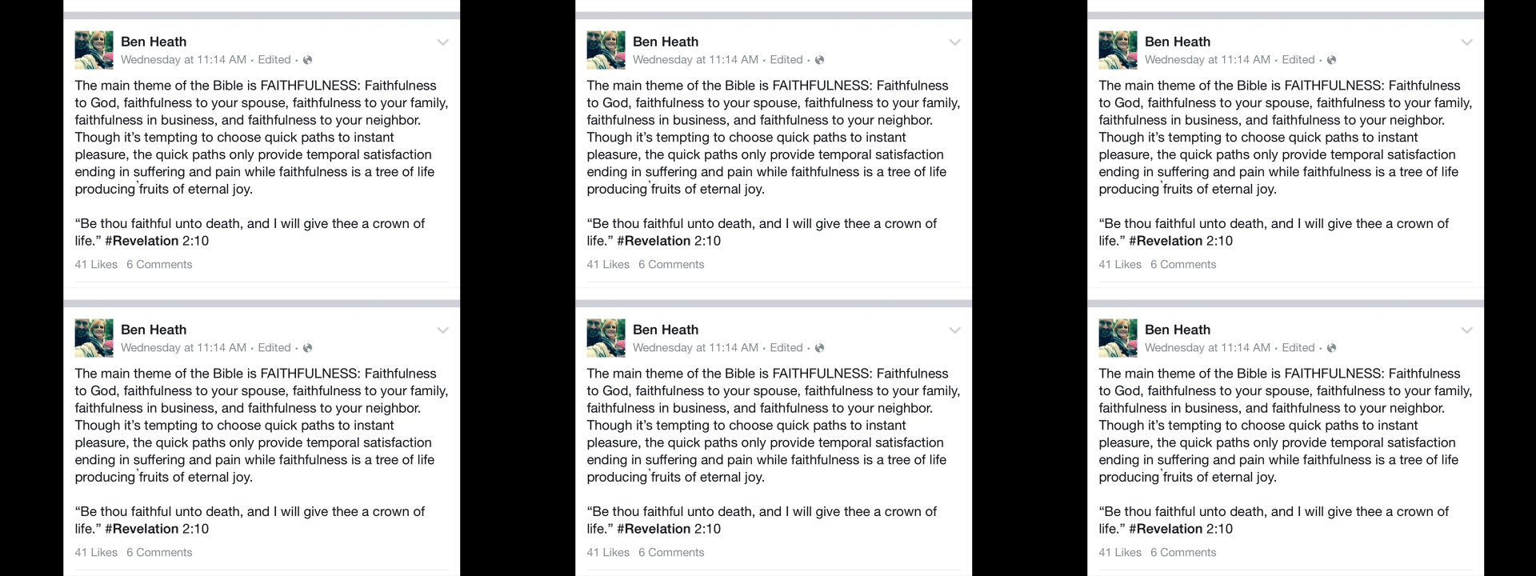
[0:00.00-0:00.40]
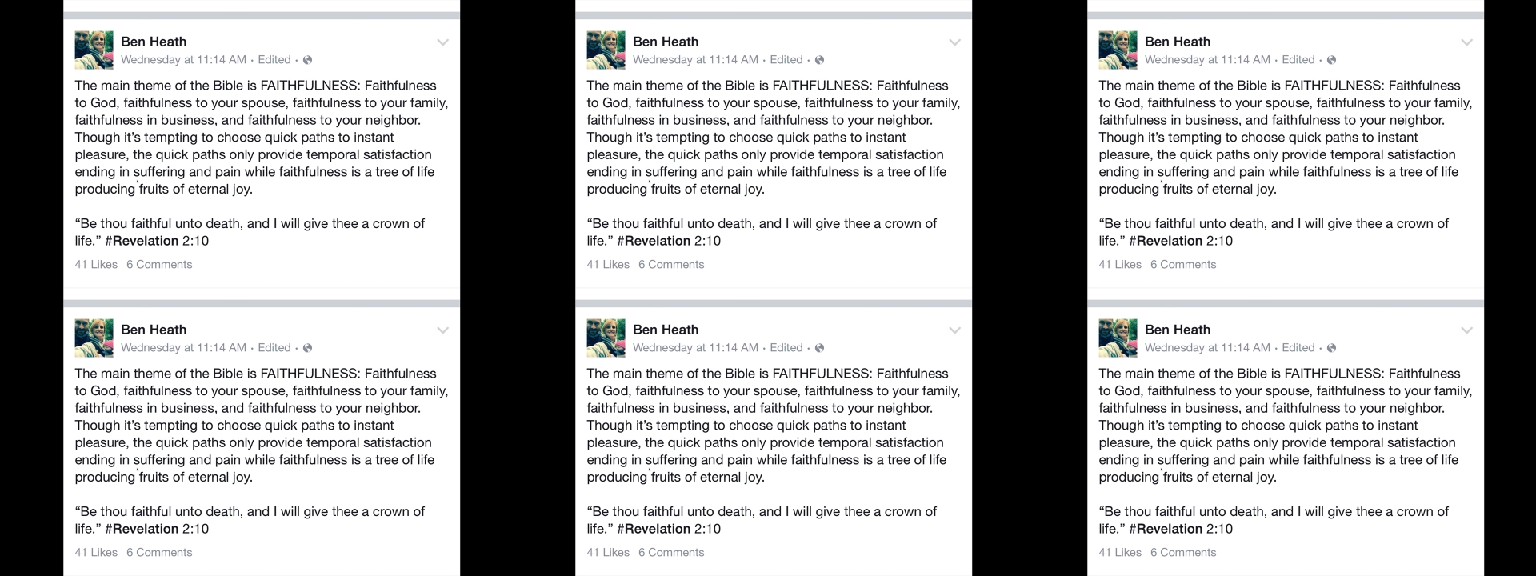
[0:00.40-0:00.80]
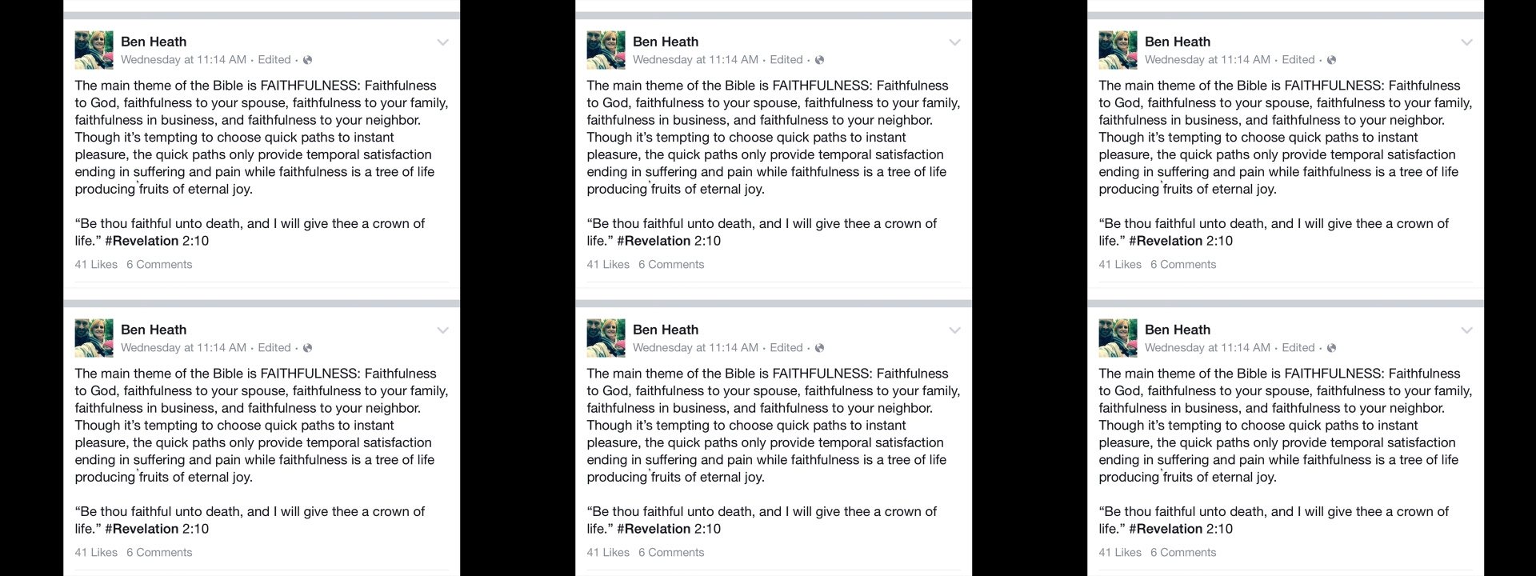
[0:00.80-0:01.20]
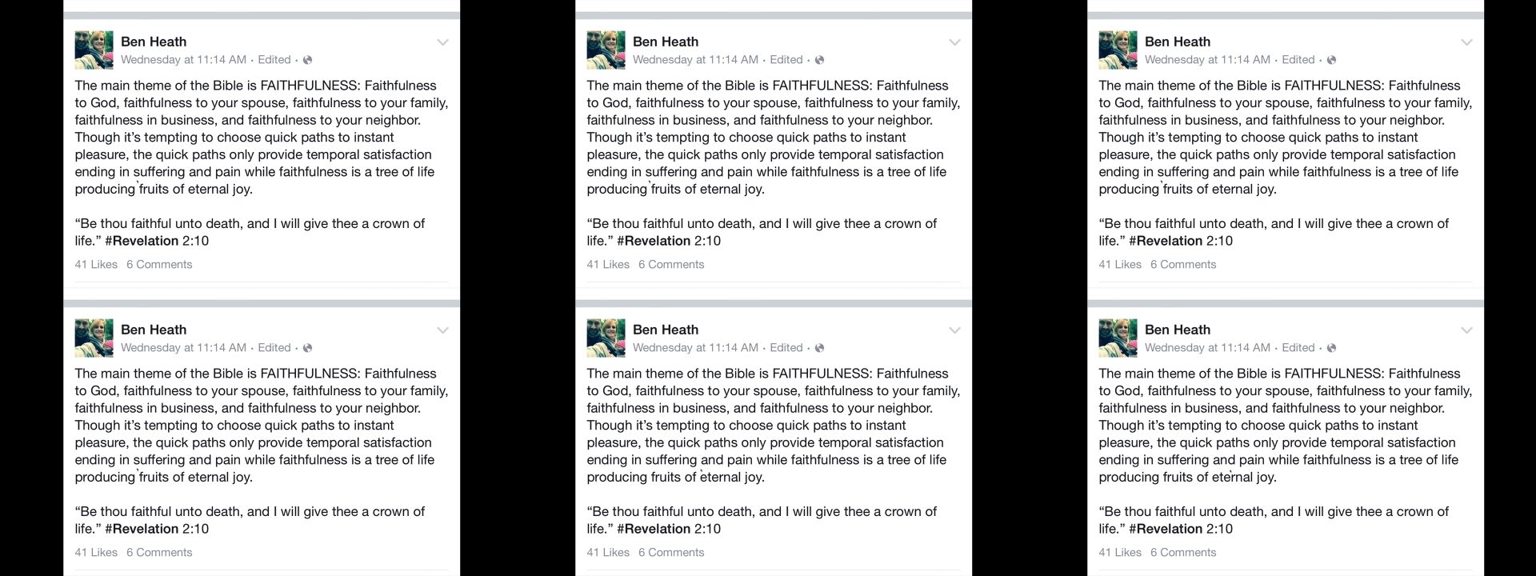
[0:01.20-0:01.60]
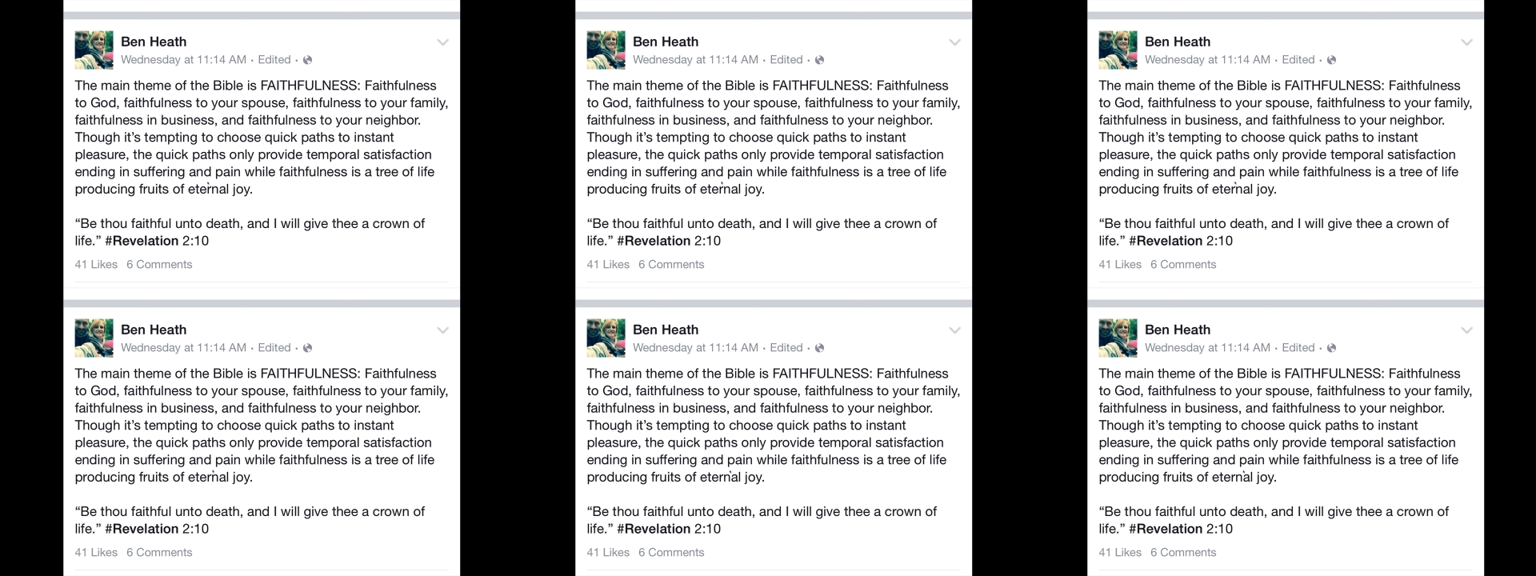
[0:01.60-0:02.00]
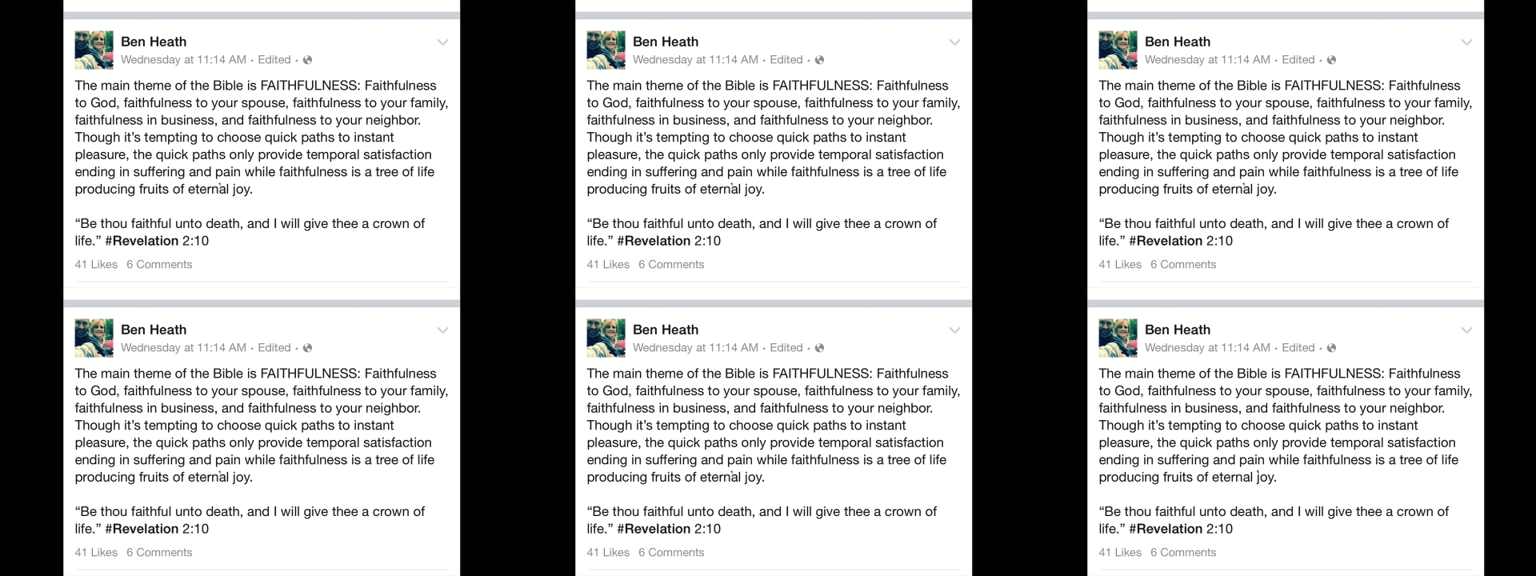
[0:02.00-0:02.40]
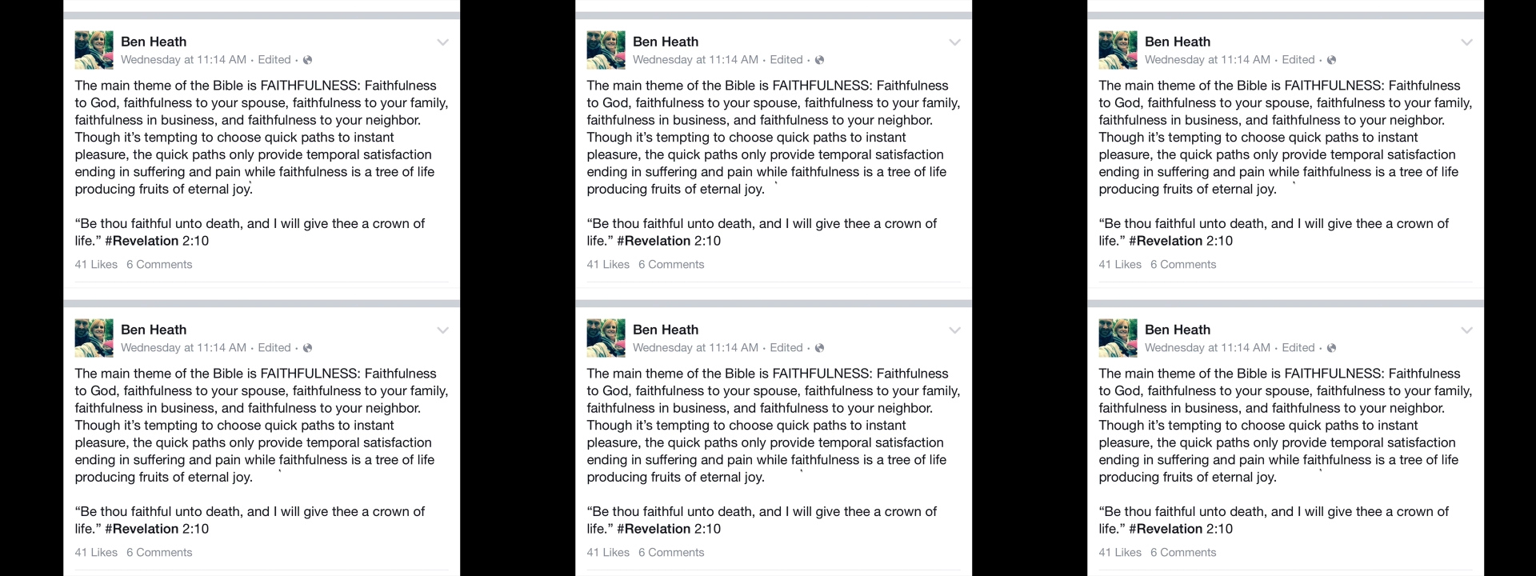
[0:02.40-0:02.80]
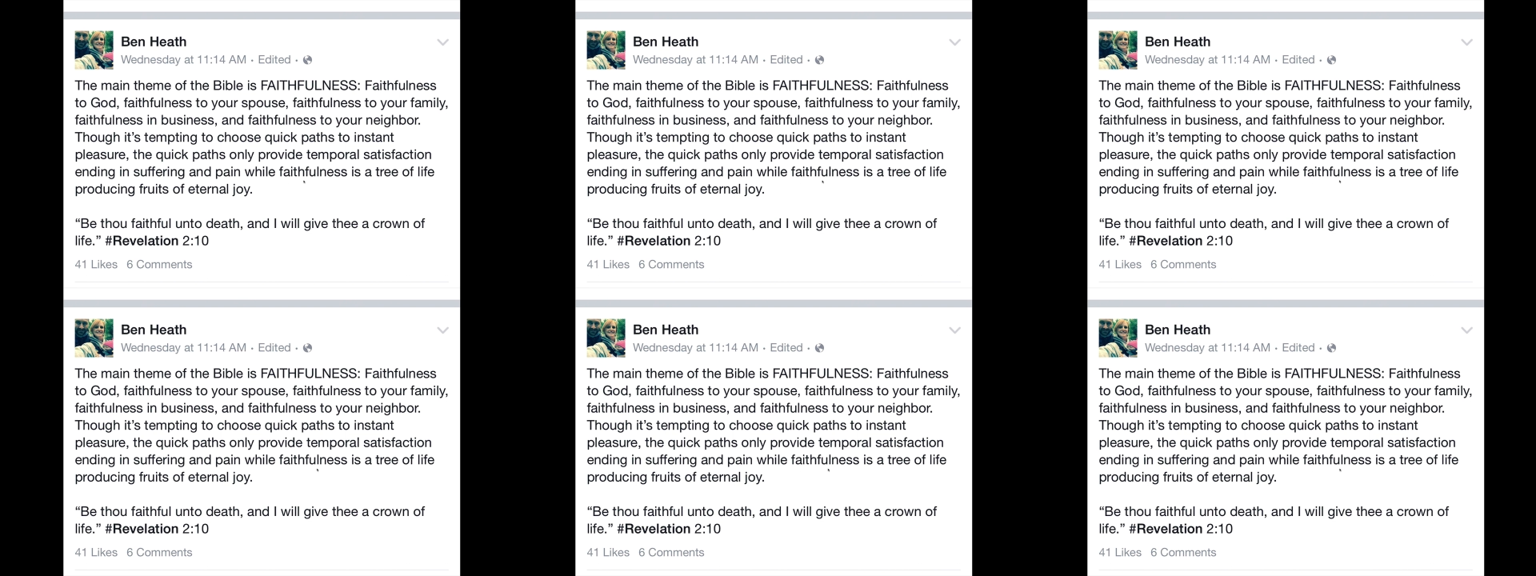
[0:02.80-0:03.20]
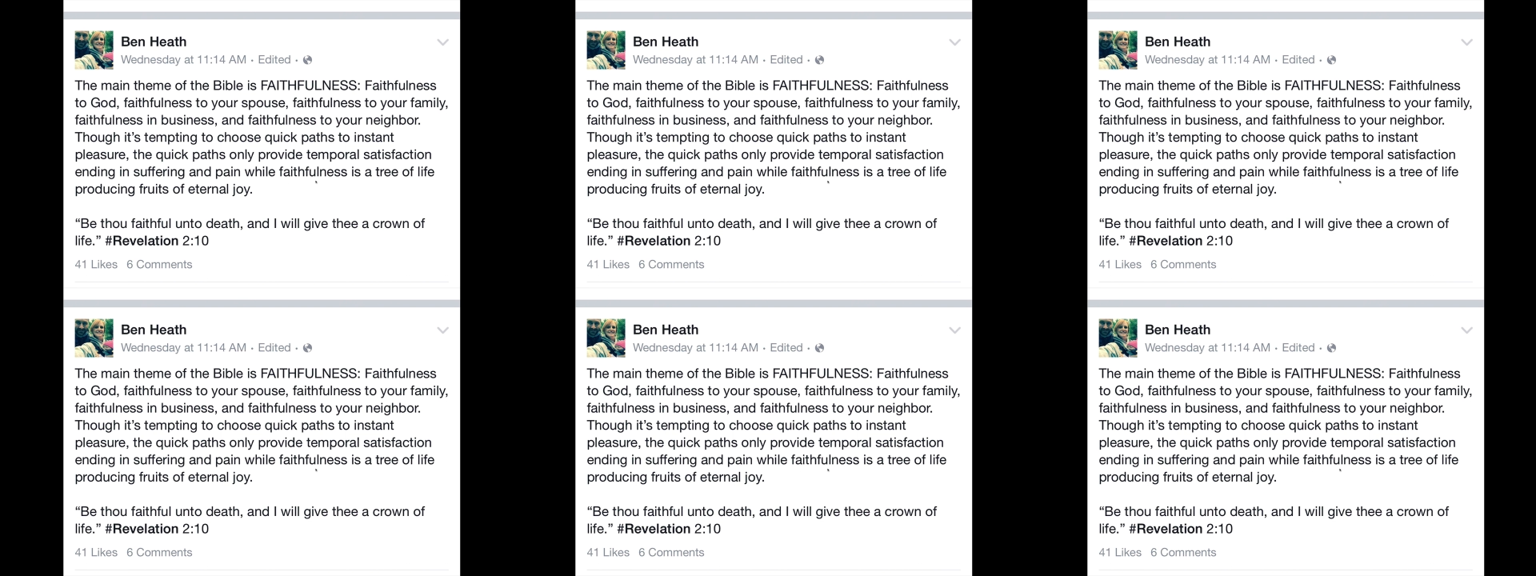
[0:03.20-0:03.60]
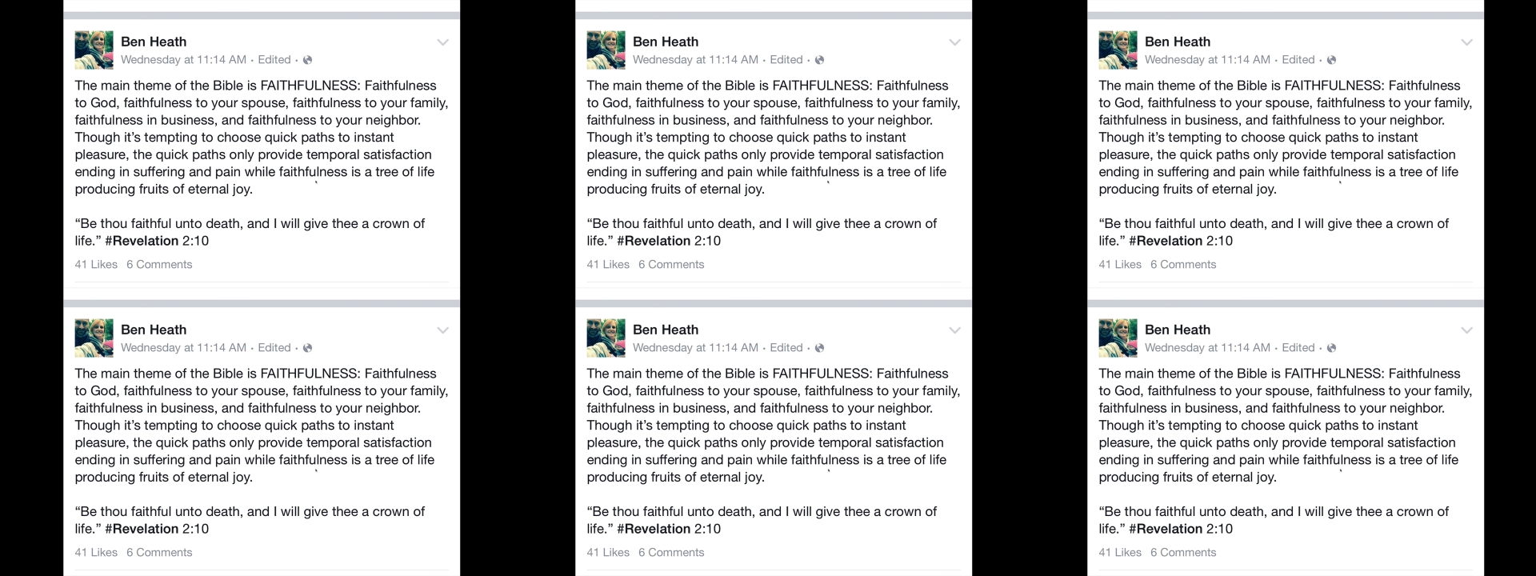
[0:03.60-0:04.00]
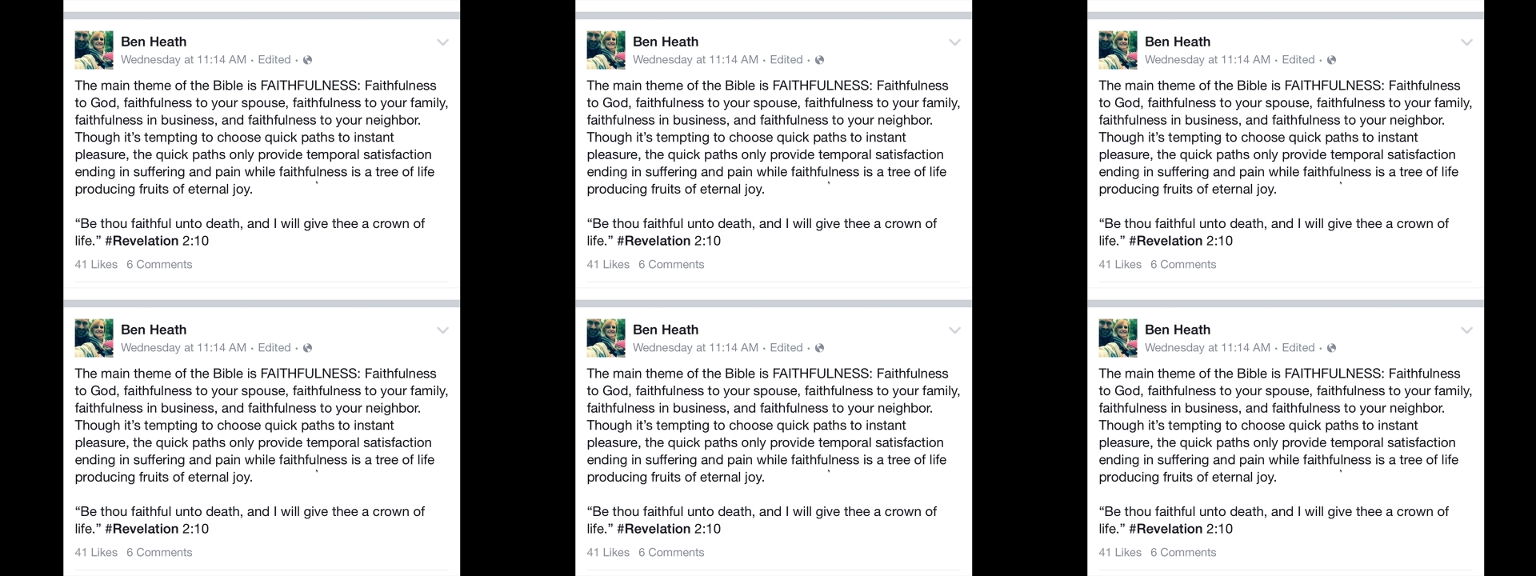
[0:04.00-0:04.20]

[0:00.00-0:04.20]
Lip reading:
No face is visible, so there are no lips to read.